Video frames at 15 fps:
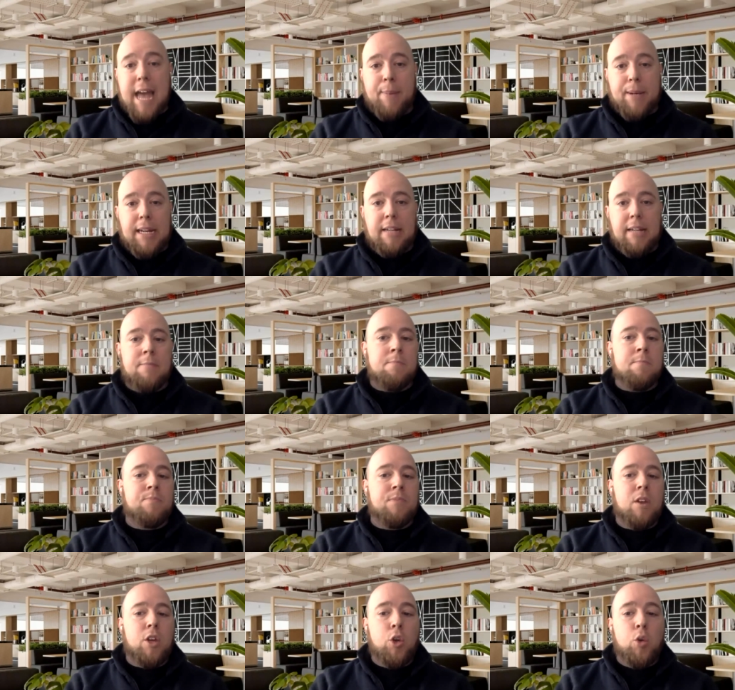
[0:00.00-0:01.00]
So this is
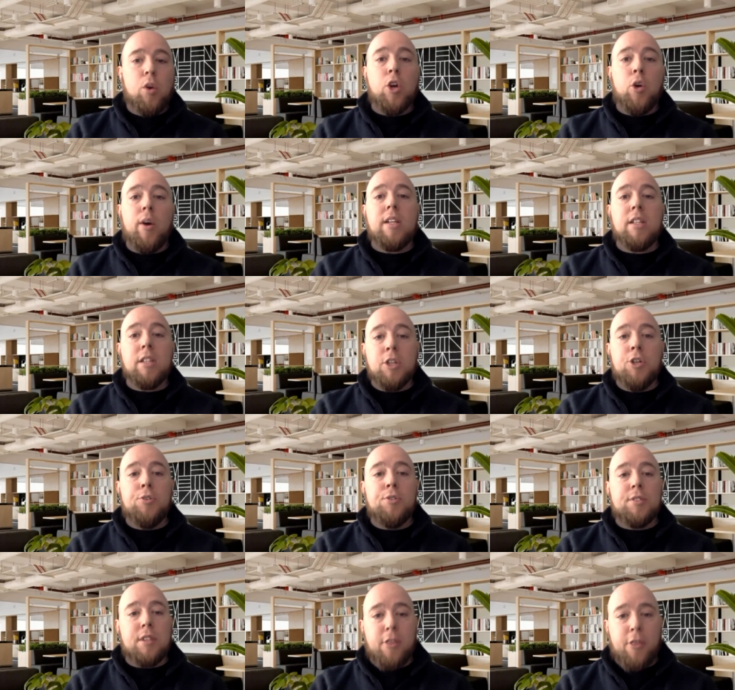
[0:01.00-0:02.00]
happening. You are
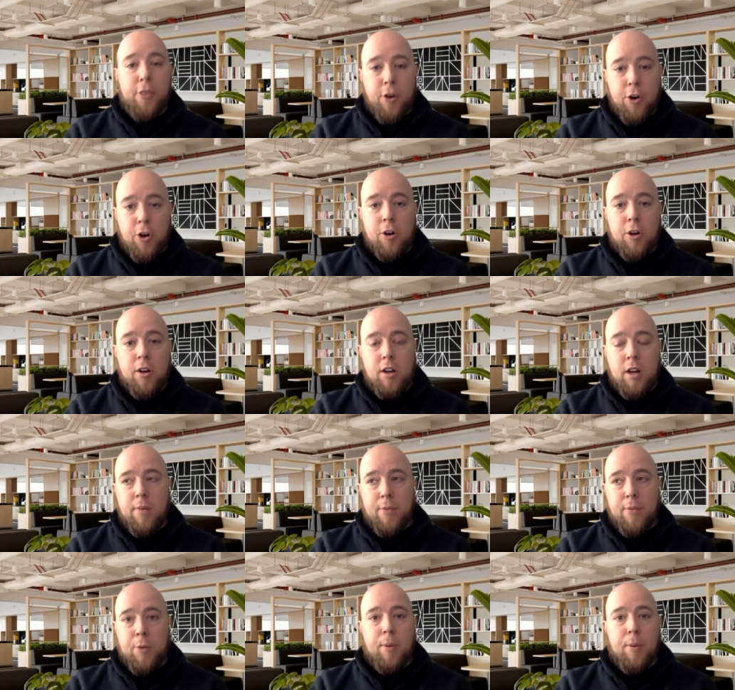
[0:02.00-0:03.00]
going to lose
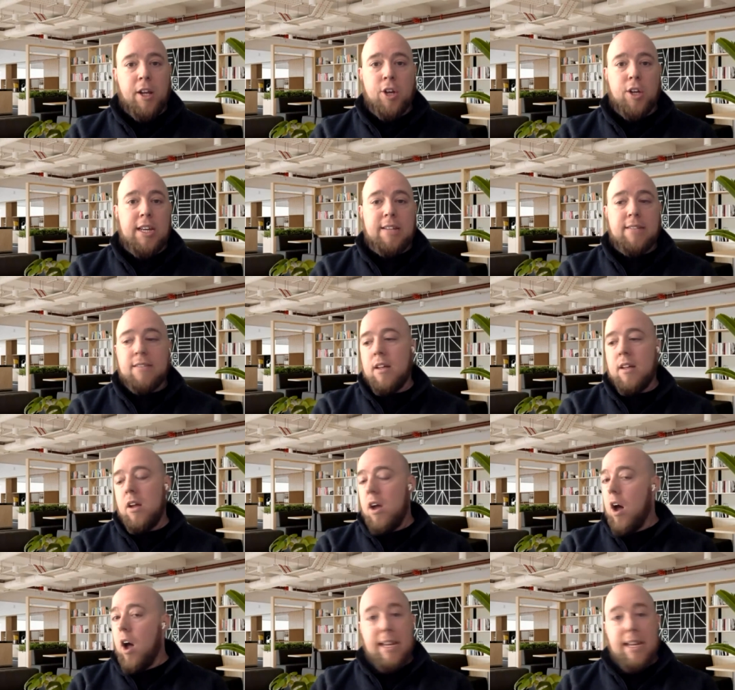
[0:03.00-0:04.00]
third-party
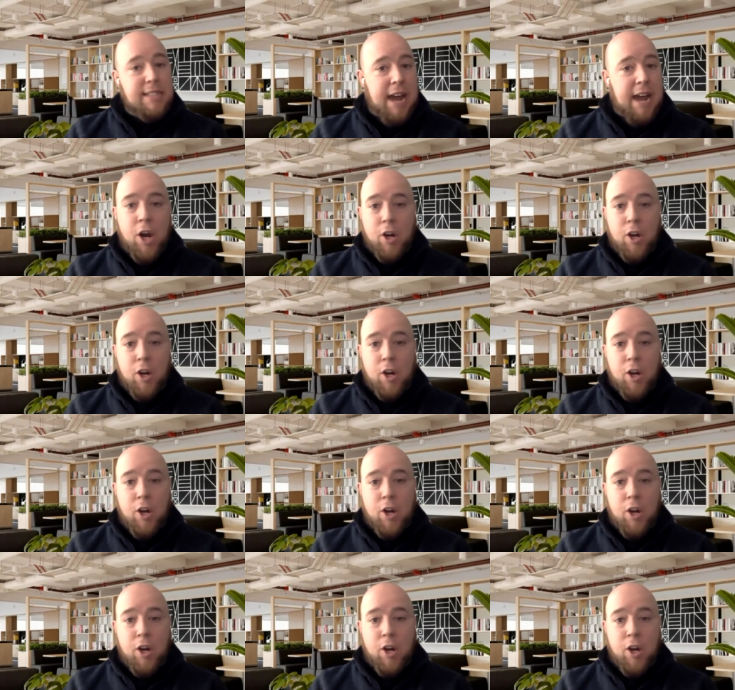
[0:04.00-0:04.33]
cookies